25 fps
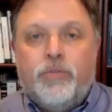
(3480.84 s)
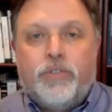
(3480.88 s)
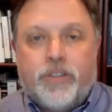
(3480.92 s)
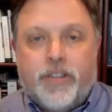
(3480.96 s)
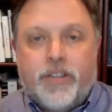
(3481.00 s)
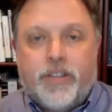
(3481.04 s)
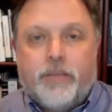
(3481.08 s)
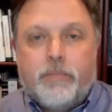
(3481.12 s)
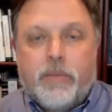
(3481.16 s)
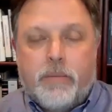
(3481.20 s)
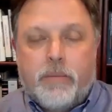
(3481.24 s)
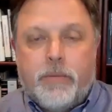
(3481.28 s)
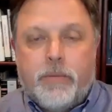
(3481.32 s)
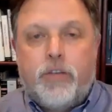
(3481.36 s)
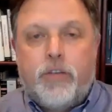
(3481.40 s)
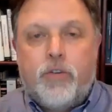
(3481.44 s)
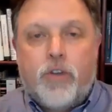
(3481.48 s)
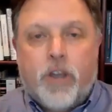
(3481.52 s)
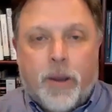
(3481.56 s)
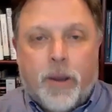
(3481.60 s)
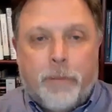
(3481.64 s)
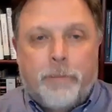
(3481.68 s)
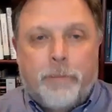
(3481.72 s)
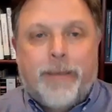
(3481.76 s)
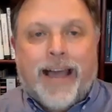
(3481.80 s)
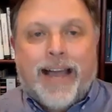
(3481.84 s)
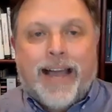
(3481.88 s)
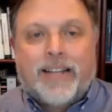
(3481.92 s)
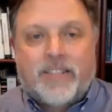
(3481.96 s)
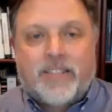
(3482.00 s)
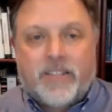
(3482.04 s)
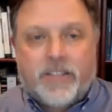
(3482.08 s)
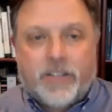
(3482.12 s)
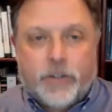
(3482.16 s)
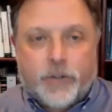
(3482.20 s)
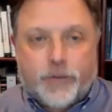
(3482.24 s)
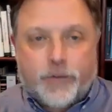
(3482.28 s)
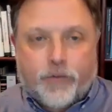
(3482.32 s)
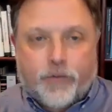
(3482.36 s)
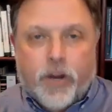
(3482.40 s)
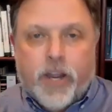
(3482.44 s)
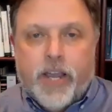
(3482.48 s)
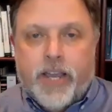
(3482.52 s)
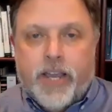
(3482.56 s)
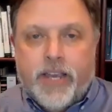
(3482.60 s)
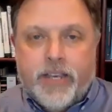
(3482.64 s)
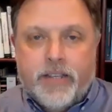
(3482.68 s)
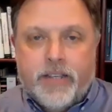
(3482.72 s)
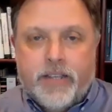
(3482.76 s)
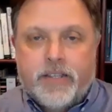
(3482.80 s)
them. I mean, you come back to this
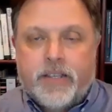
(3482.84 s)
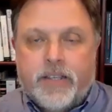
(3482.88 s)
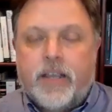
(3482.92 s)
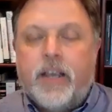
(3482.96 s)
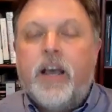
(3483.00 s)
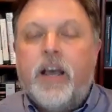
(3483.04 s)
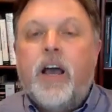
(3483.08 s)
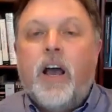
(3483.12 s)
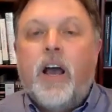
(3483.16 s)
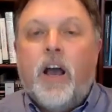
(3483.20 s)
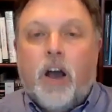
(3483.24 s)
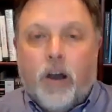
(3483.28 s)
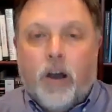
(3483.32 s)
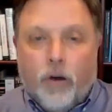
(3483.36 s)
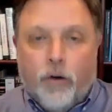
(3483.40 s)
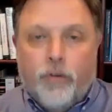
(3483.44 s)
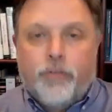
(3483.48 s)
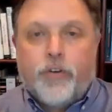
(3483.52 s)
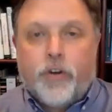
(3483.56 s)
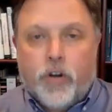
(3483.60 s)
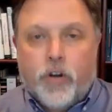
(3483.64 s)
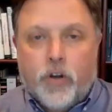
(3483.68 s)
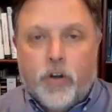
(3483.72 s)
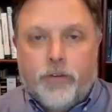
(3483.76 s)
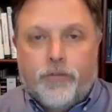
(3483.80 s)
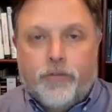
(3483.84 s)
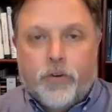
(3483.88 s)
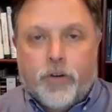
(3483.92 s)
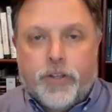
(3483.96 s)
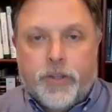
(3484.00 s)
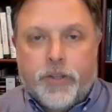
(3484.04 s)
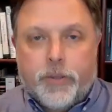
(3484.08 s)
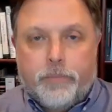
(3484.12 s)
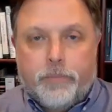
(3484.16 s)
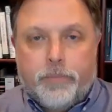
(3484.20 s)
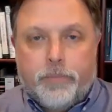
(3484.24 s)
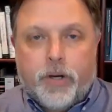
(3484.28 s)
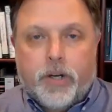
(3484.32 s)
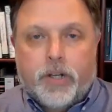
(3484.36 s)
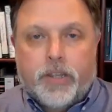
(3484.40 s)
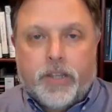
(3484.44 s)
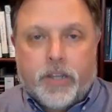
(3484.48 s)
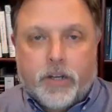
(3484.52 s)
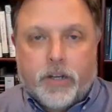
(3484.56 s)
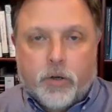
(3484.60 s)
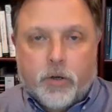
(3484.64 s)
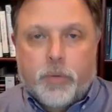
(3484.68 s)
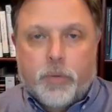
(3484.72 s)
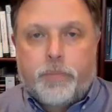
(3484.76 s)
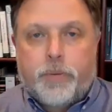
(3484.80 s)
phrase over and over in the book
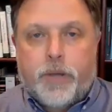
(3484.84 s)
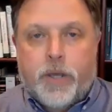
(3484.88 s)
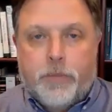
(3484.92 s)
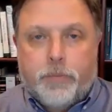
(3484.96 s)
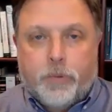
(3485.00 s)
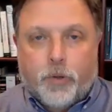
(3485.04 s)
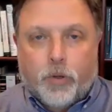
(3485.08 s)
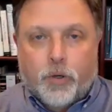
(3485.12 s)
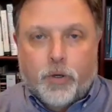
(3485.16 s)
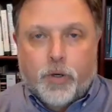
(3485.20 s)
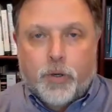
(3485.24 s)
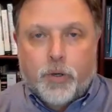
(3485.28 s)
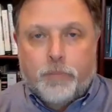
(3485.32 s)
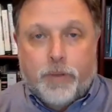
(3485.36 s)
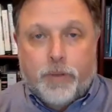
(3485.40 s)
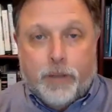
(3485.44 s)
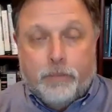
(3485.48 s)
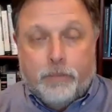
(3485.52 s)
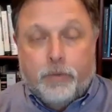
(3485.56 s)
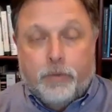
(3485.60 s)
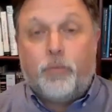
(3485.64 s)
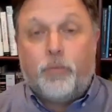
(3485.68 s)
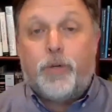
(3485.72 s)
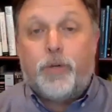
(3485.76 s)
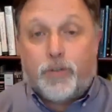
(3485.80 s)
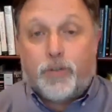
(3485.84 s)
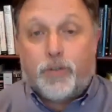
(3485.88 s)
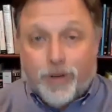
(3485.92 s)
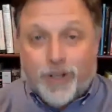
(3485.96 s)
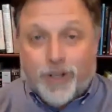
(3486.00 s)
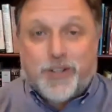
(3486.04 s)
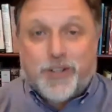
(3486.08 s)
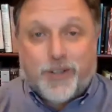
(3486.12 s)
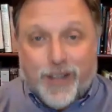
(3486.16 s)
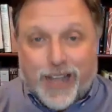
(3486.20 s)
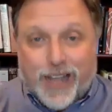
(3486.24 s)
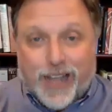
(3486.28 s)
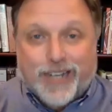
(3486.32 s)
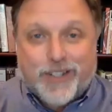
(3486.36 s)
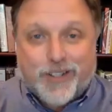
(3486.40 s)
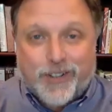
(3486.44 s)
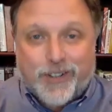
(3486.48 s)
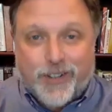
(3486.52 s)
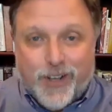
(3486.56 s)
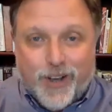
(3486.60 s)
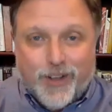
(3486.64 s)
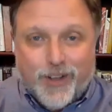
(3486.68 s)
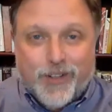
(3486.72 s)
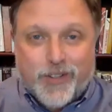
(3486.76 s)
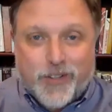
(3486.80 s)
that hurt people, which Russell
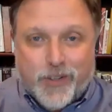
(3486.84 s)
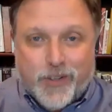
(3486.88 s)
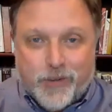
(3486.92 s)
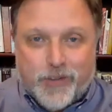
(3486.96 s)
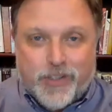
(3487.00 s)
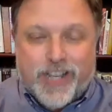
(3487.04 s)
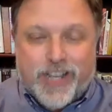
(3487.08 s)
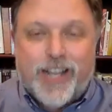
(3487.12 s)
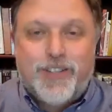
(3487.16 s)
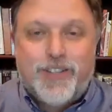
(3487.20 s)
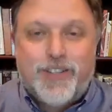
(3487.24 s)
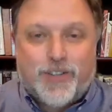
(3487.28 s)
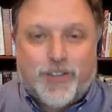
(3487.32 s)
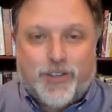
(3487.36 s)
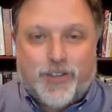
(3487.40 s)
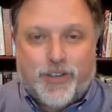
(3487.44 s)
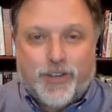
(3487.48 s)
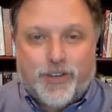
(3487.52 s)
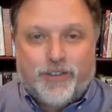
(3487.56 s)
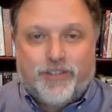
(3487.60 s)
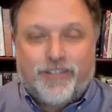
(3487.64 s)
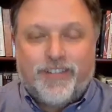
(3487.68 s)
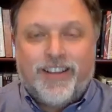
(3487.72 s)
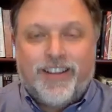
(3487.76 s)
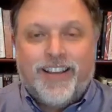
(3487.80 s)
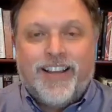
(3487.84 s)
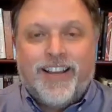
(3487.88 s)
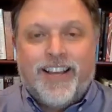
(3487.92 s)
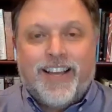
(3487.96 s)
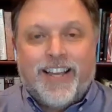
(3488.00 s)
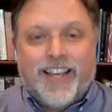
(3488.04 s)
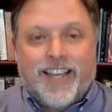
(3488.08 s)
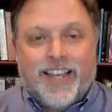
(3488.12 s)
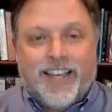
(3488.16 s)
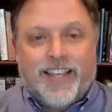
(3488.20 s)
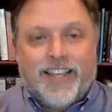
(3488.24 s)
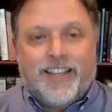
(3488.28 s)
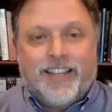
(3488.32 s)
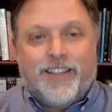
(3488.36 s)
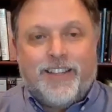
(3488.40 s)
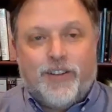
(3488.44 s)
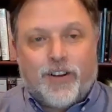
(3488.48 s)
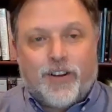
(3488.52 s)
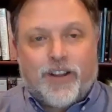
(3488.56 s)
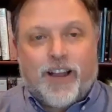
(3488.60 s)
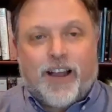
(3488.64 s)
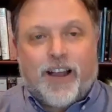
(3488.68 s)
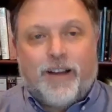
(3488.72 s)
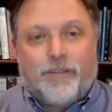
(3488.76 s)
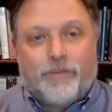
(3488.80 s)
actually also says to you in
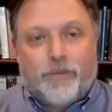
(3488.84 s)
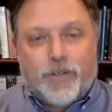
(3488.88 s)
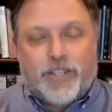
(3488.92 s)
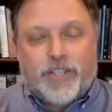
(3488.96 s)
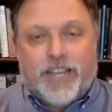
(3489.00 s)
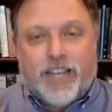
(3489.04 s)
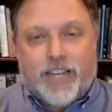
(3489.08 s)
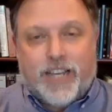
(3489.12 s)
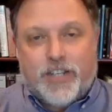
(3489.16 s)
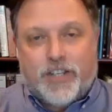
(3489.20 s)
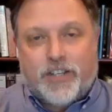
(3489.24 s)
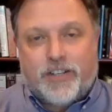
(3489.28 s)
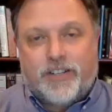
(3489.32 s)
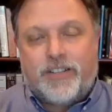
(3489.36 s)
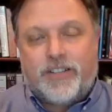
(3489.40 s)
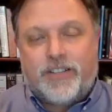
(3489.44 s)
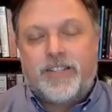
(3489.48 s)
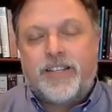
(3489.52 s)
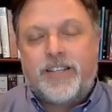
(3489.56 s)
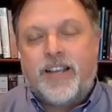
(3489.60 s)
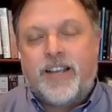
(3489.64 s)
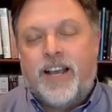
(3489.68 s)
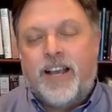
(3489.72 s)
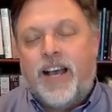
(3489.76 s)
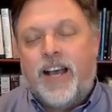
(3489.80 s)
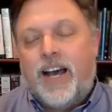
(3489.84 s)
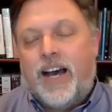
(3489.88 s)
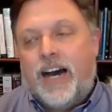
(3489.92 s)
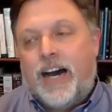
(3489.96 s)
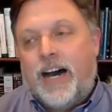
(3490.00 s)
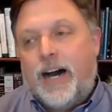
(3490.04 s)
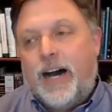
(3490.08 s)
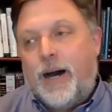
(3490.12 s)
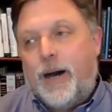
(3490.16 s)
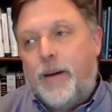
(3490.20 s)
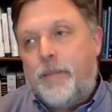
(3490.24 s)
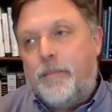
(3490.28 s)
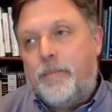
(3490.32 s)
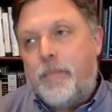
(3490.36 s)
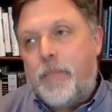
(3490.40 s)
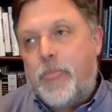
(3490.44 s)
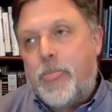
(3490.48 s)
your conversations. And